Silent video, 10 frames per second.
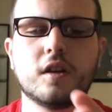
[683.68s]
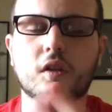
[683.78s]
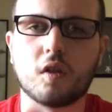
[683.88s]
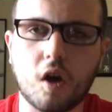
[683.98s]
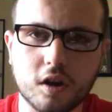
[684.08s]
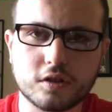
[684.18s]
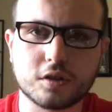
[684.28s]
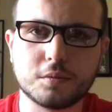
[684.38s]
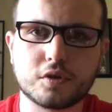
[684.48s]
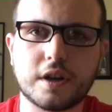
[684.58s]

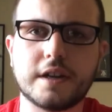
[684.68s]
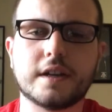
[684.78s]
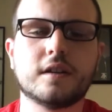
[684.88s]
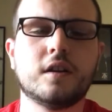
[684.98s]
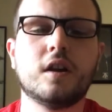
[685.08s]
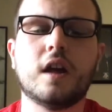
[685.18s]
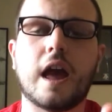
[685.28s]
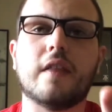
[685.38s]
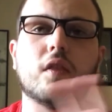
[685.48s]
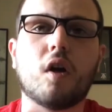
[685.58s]
long-term trading,
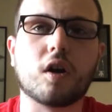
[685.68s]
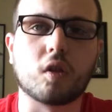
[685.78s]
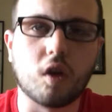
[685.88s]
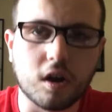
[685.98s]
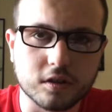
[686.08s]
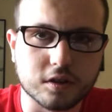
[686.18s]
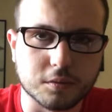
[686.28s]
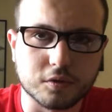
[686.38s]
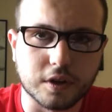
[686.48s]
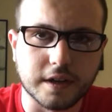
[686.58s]
and
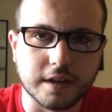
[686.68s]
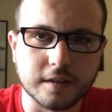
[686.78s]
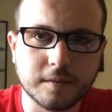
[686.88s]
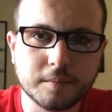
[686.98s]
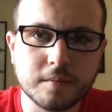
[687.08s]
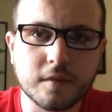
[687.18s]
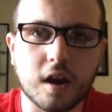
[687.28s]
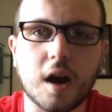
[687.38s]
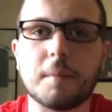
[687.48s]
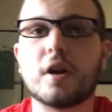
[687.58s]
long-term trading,
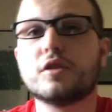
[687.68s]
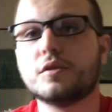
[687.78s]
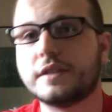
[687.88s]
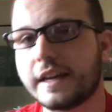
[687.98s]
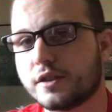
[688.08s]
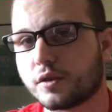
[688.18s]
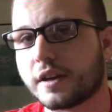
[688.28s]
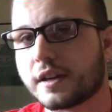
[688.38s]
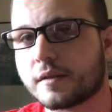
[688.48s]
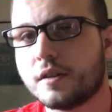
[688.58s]
and also day
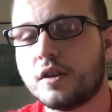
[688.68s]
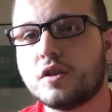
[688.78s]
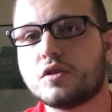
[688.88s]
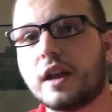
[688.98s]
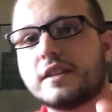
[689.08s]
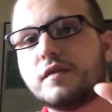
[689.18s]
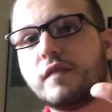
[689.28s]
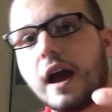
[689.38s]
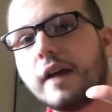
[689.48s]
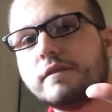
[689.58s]
trading. So that's
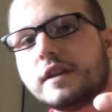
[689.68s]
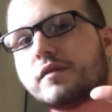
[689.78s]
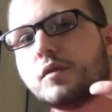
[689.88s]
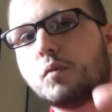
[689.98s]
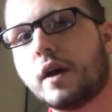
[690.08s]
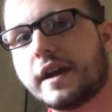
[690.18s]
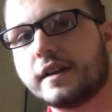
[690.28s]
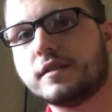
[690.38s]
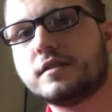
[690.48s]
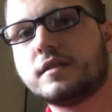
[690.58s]
5 different
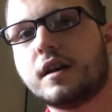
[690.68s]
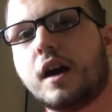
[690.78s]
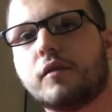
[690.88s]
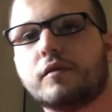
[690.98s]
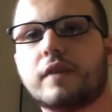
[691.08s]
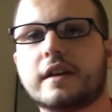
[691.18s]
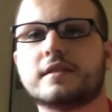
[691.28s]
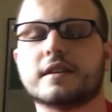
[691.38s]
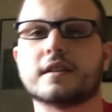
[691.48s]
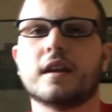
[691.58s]
ways of
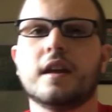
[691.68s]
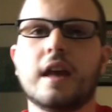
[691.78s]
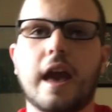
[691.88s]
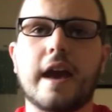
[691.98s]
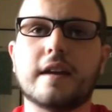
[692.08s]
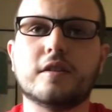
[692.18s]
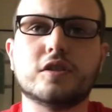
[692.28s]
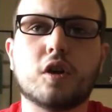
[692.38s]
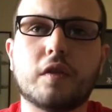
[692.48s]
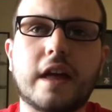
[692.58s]
investing. And, you
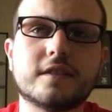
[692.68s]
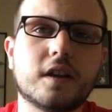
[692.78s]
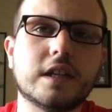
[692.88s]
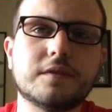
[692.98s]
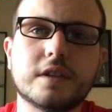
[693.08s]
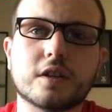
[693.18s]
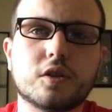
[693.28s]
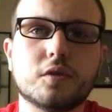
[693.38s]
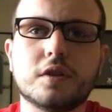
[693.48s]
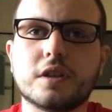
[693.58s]
know, that's not even
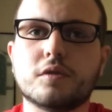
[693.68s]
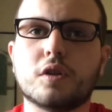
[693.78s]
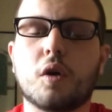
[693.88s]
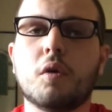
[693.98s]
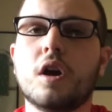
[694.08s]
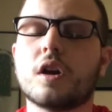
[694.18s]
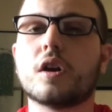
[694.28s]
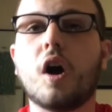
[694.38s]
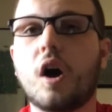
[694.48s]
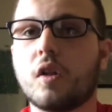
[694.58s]
including, you know,
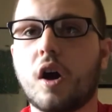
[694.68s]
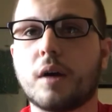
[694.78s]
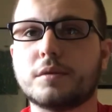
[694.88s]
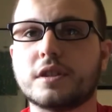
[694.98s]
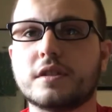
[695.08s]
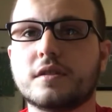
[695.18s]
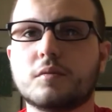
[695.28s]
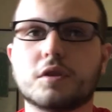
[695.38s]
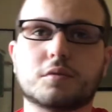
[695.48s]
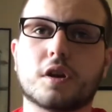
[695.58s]
call options,
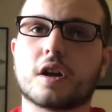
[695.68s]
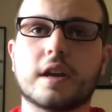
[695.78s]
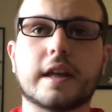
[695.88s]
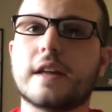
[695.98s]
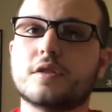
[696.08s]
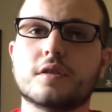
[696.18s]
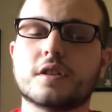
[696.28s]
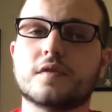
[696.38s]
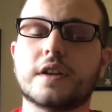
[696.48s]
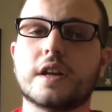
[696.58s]
which we're not going to get into in
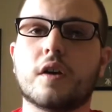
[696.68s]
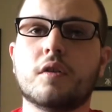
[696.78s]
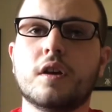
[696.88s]
this video.